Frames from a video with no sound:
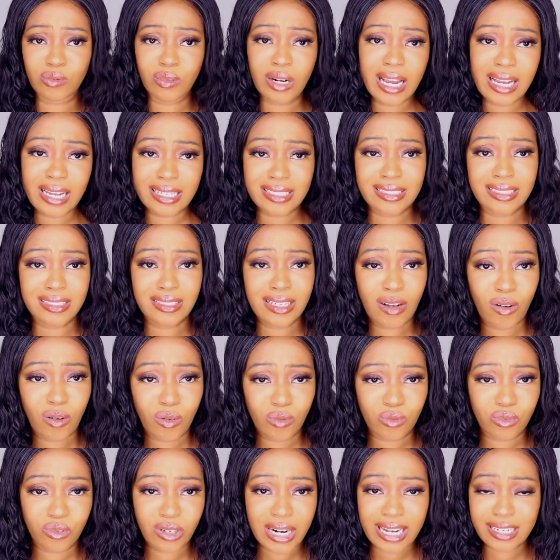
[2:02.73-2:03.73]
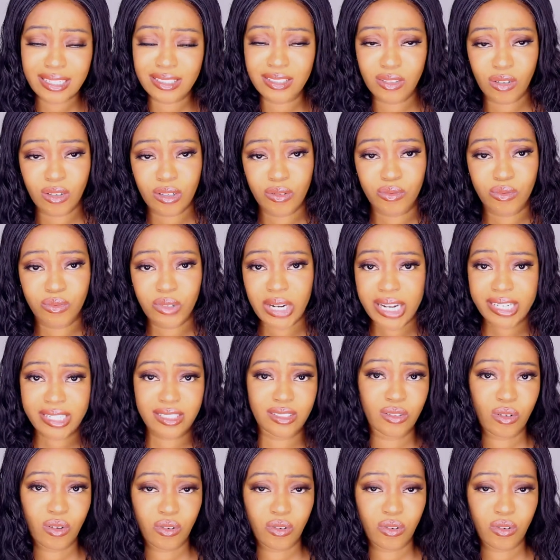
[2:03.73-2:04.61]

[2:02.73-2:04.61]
racks and racks and racks